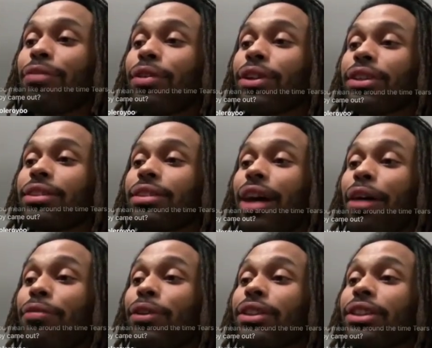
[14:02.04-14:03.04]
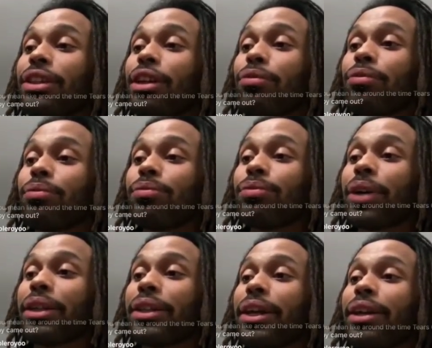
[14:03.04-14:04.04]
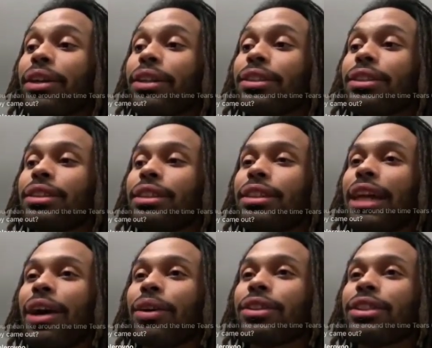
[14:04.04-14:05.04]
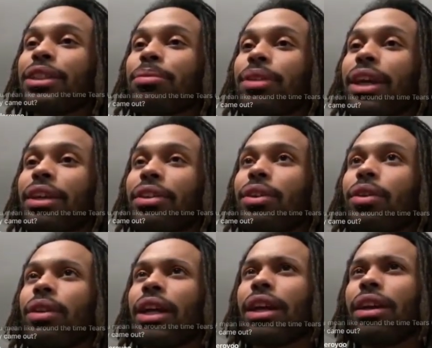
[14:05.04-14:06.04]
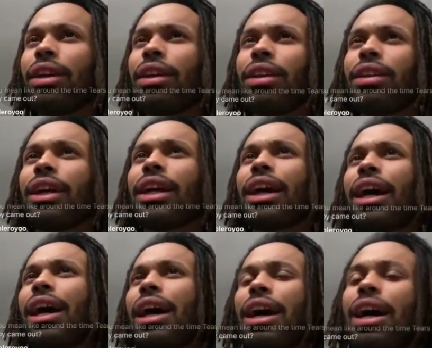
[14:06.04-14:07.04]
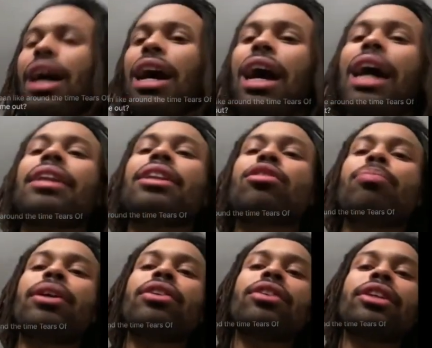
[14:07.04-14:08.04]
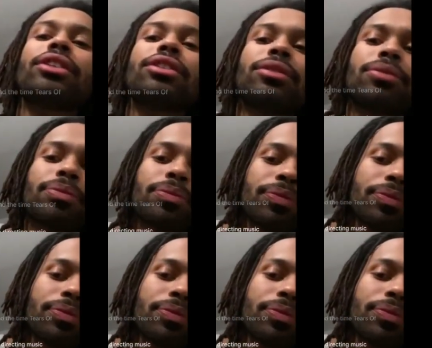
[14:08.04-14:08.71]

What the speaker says: I fucked it up right there, because now it seems like, like I had this bitterness,